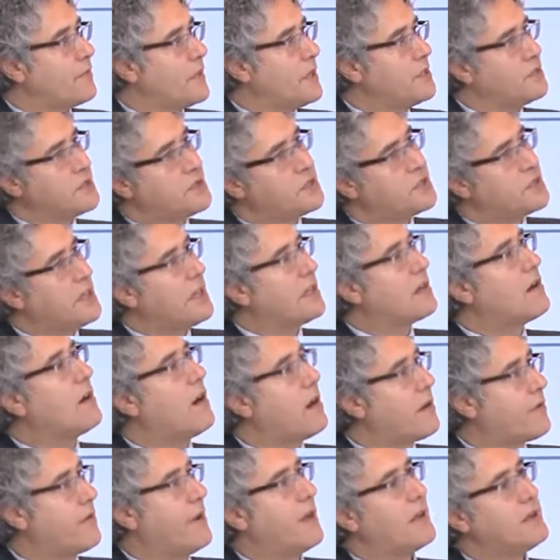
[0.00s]
Is it still
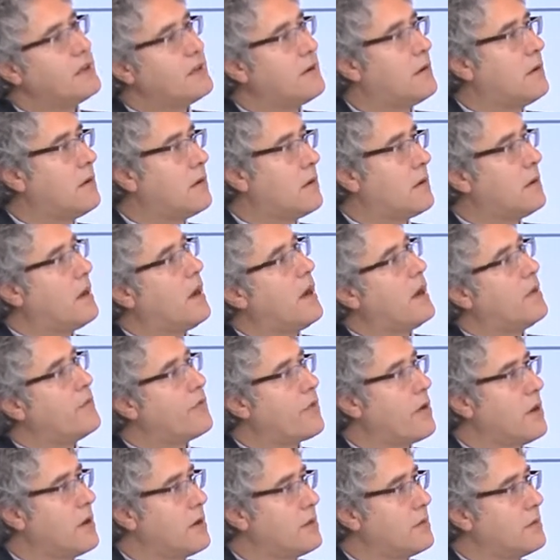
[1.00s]
correct or
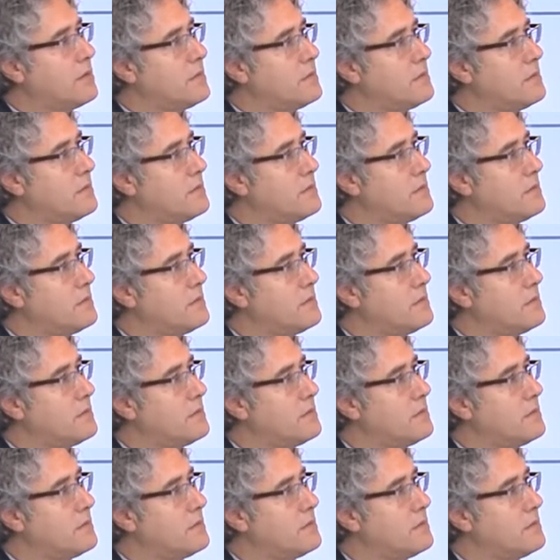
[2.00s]
I'm wrong?